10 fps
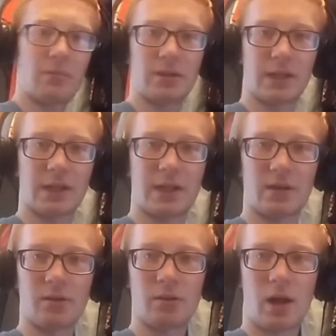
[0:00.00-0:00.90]
I'm able to get a
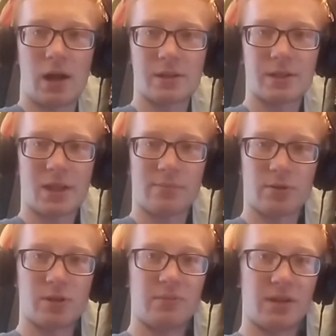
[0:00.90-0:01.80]
kill, honestly, that
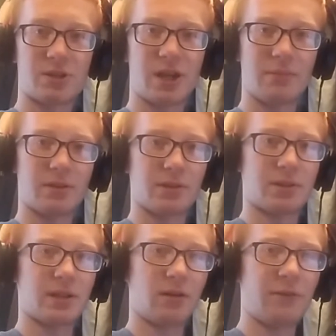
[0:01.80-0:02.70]
person would be ashamed of
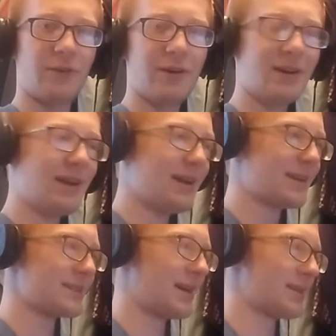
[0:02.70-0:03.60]
themselves.
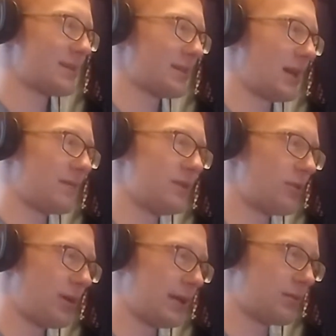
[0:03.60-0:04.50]
Because honestly, I have
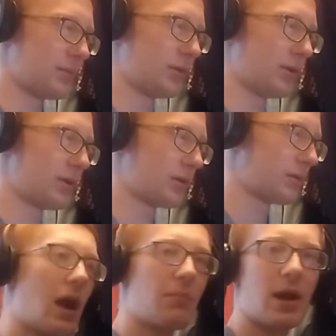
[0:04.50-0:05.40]
no idea what I'm doing.
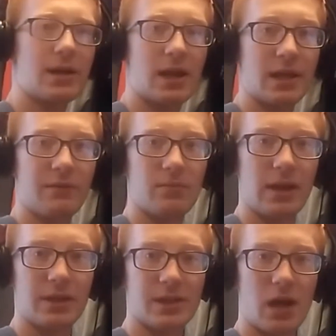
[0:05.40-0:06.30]
I might not even
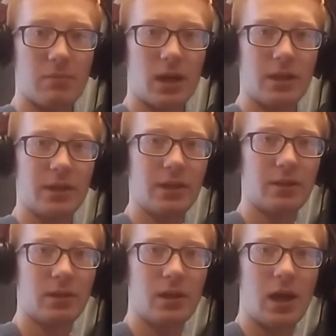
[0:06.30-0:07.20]
make the top ninety.
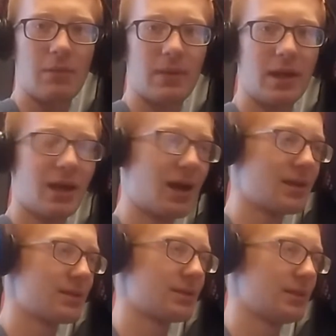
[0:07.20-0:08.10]
I might
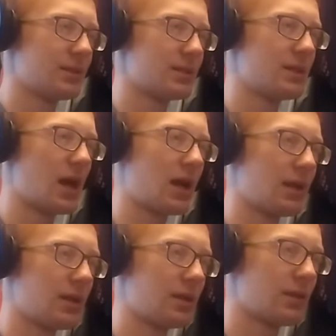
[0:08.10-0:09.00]
honestly just
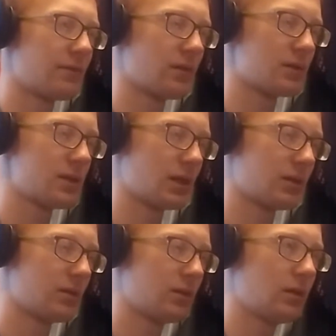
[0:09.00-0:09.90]
die in the first
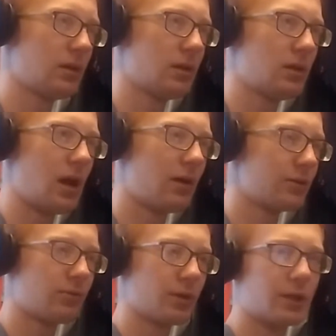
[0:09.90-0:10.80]
second. I don't
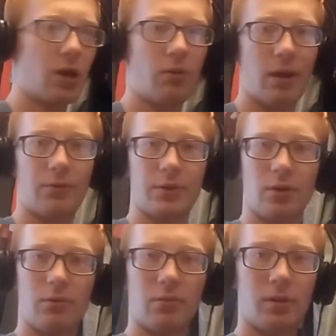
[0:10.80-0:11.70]
know where to go. I don't
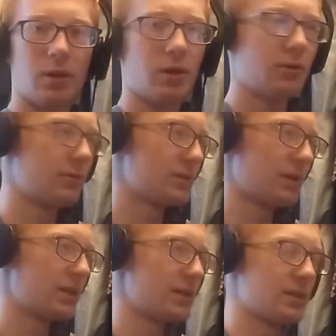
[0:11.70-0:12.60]
know which
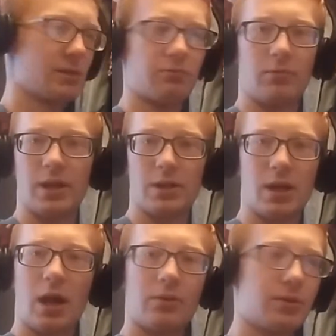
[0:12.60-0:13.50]
places is
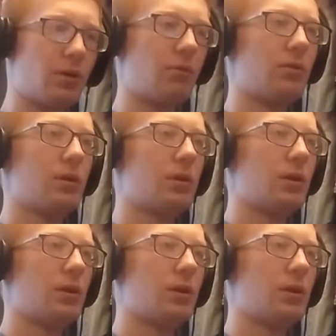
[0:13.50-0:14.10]
which. I don't know